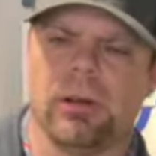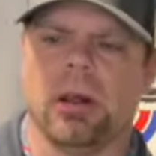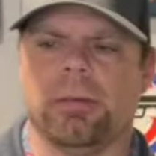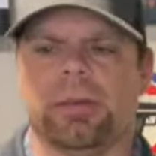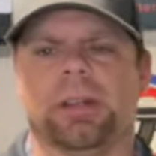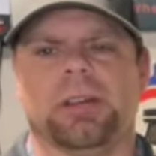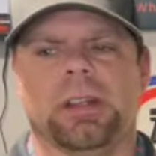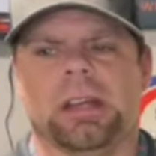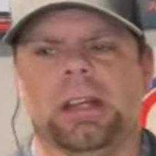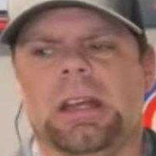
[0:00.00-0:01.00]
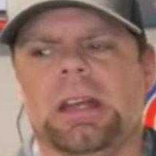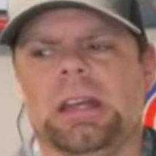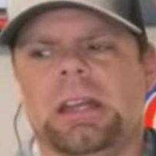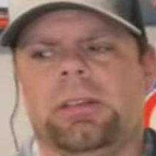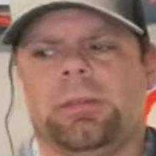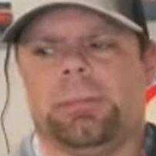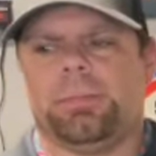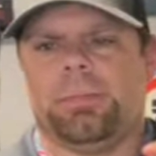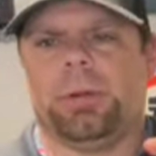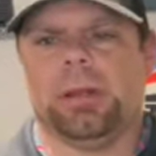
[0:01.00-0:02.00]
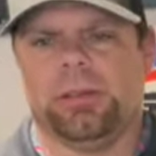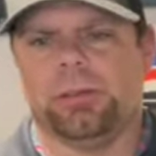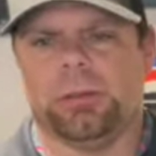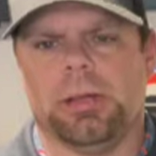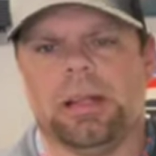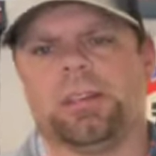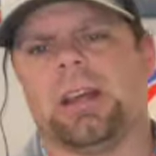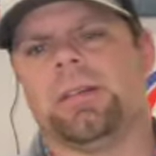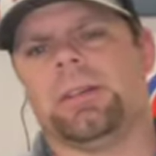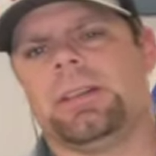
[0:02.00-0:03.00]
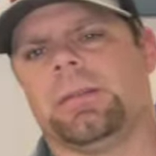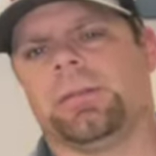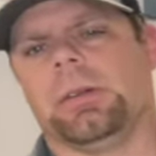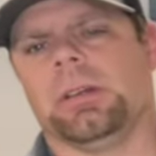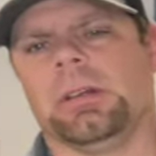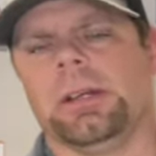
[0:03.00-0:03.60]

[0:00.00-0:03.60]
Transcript: off and say each pistol has kind of a different